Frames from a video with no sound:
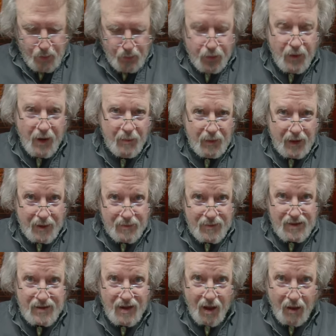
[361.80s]
Problem
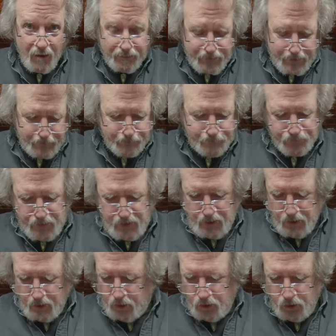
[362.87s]
solved.
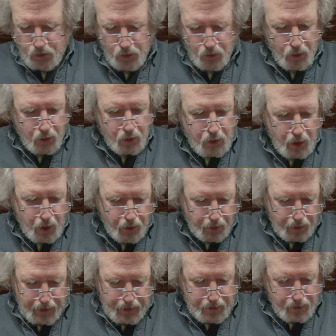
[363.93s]
Cool. All
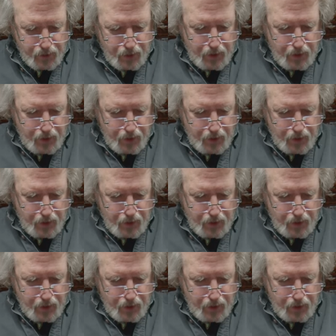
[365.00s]
right.